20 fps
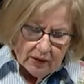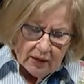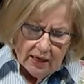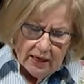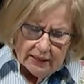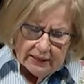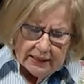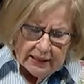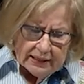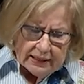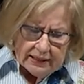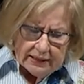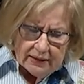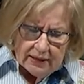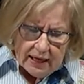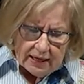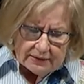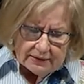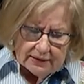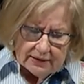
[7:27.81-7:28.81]
And
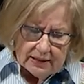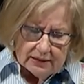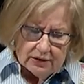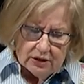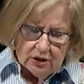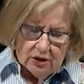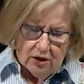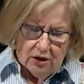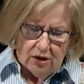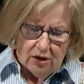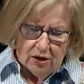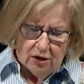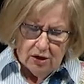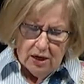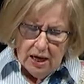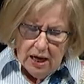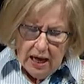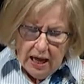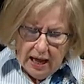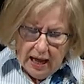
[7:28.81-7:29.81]
Eli said to her,
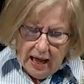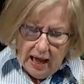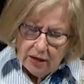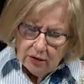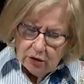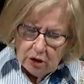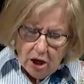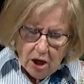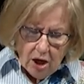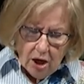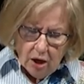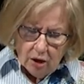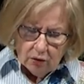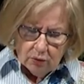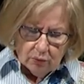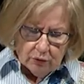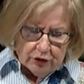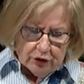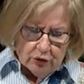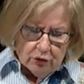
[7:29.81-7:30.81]
How
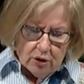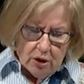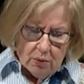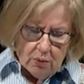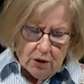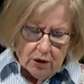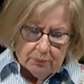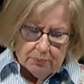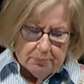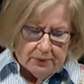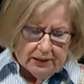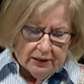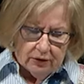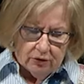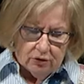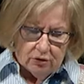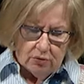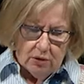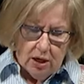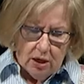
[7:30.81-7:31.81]
long will you go on
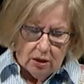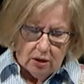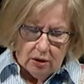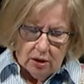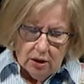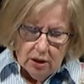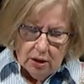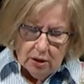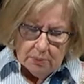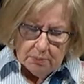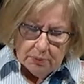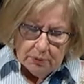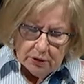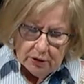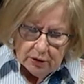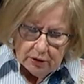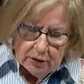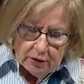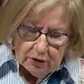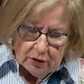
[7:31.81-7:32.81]
being drunk?
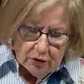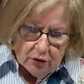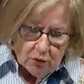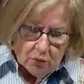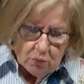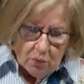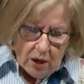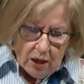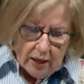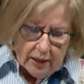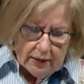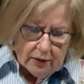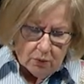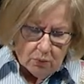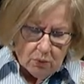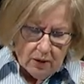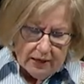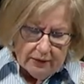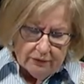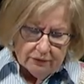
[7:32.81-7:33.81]
Put your wine
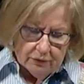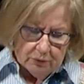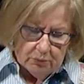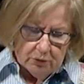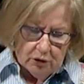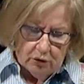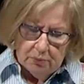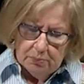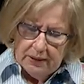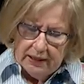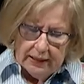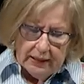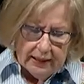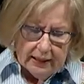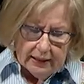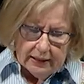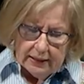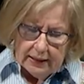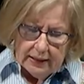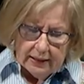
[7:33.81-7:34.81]
away from you. But
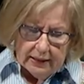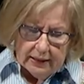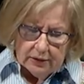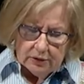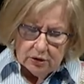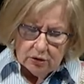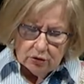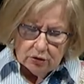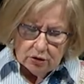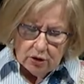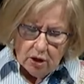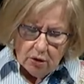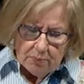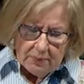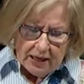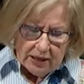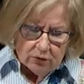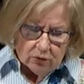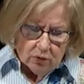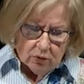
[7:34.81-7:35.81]
Hannah answered, No,
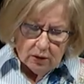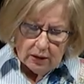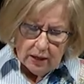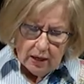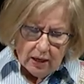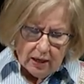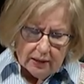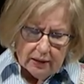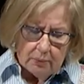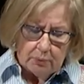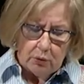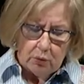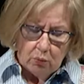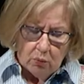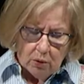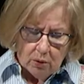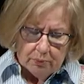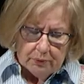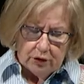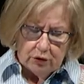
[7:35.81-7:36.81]
my Lord, I am a
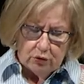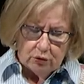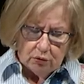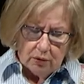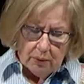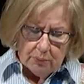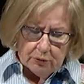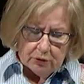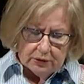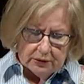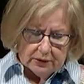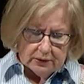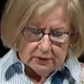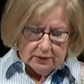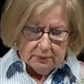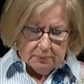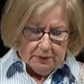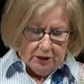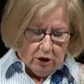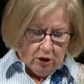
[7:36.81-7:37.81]
woman troubled in
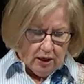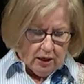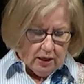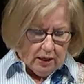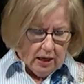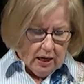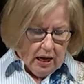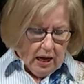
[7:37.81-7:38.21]
spirit.